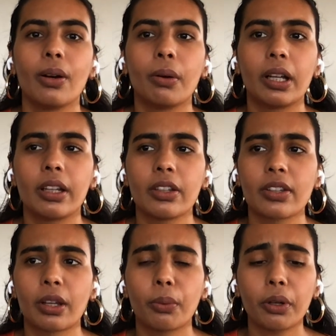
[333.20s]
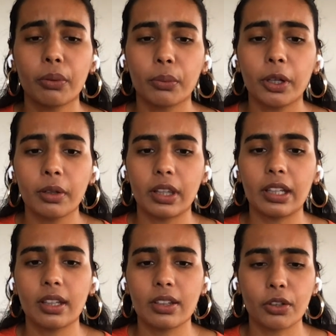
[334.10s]
was like what are what are
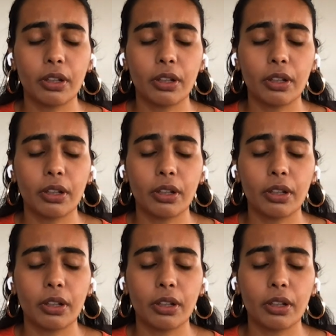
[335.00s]
things or